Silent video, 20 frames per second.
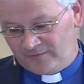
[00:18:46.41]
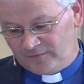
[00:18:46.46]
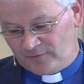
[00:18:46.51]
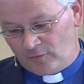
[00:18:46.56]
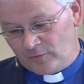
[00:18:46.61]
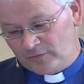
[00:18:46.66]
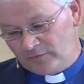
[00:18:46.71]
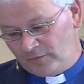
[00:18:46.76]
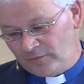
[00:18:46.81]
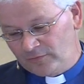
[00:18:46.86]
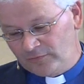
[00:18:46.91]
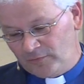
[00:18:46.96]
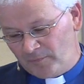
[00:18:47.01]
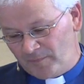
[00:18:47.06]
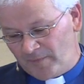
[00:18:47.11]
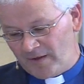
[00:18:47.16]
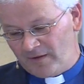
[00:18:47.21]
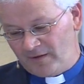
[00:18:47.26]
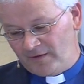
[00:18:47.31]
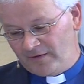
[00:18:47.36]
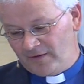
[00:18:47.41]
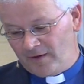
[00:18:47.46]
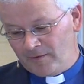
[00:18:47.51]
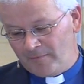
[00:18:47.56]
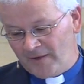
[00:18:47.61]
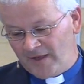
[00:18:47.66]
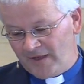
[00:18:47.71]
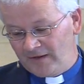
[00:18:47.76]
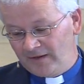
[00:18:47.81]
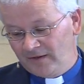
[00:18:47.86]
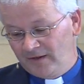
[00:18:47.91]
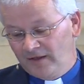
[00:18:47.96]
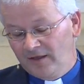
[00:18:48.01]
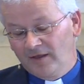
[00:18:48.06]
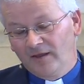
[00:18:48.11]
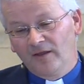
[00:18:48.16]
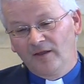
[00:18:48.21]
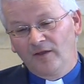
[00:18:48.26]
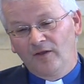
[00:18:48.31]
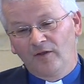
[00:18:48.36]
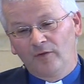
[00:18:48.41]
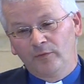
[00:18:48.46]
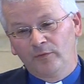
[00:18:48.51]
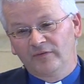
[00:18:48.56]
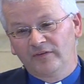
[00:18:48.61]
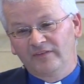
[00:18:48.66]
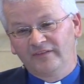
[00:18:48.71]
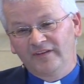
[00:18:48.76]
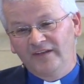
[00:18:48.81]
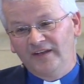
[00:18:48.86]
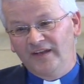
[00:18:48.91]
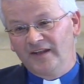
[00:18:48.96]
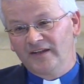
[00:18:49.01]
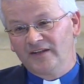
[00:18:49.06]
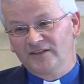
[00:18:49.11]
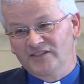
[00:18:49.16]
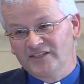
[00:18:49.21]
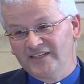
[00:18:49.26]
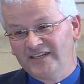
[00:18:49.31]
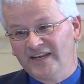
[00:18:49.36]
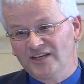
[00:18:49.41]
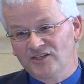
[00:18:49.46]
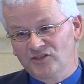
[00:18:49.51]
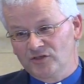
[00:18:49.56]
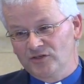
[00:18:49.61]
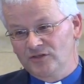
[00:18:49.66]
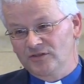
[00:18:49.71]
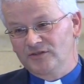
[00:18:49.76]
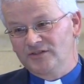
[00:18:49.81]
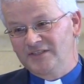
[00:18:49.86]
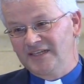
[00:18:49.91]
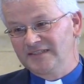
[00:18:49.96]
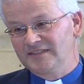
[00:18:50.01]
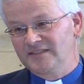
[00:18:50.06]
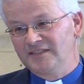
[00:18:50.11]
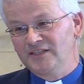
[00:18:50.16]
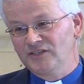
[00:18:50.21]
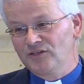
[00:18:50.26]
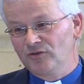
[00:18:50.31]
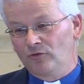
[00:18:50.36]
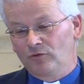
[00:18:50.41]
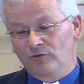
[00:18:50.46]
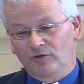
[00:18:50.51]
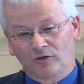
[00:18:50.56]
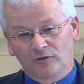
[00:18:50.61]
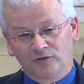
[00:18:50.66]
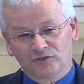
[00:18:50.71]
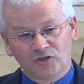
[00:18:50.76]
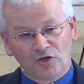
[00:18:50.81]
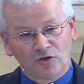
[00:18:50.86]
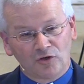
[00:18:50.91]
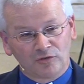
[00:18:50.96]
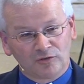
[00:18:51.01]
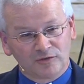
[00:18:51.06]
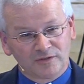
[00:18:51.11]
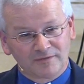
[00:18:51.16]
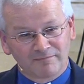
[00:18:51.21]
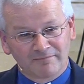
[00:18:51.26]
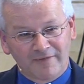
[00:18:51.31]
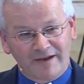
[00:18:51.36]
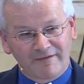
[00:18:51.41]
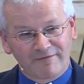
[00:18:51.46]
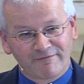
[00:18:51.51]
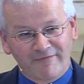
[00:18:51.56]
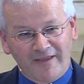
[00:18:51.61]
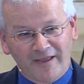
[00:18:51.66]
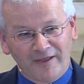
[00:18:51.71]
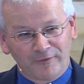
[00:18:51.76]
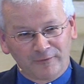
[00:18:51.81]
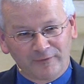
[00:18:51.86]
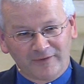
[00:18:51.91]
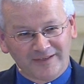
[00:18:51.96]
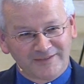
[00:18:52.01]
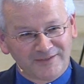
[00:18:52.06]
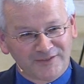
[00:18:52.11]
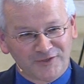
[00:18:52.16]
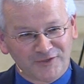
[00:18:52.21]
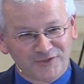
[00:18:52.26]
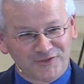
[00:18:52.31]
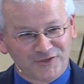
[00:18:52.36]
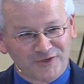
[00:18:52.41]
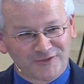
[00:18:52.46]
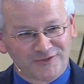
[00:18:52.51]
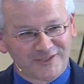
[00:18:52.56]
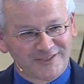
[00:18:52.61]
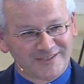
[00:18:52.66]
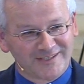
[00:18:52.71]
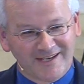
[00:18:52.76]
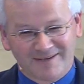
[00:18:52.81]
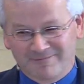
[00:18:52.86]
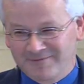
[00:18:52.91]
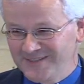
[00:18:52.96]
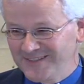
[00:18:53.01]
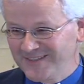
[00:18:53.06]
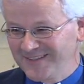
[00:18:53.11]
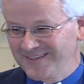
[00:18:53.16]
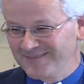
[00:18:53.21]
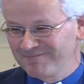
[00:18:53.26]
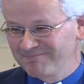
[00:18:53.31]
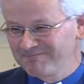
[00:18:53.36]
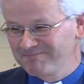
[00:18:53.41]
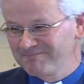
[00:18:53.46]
It talks also about a young man who's a teenager, 16-year-old, called Donald MacPhail. That's a good Scottish name, isn't it?